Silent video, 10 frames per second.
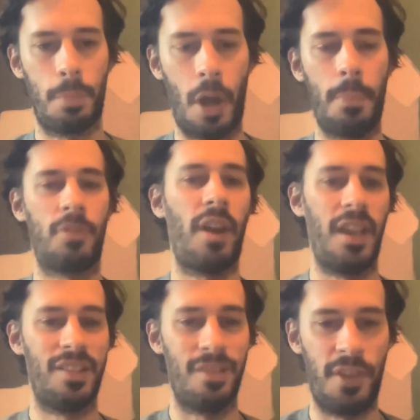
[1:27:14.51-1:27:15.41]

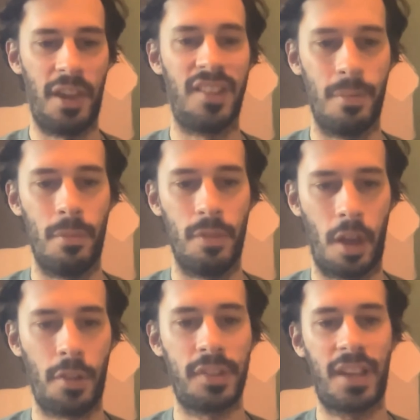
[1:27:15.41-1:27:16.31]
perpetrators and victims
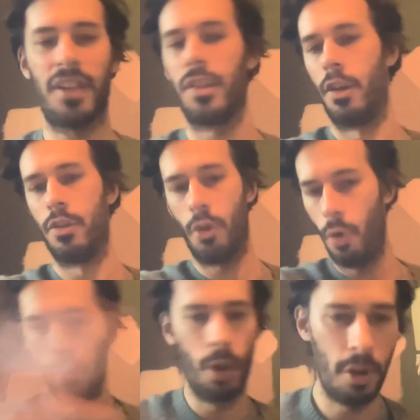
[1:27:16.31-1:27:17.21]
are scattered
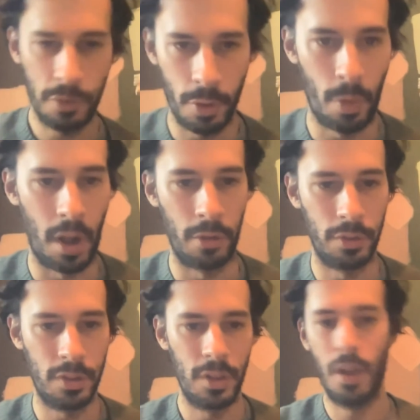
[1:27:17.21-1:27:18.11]
all over the world.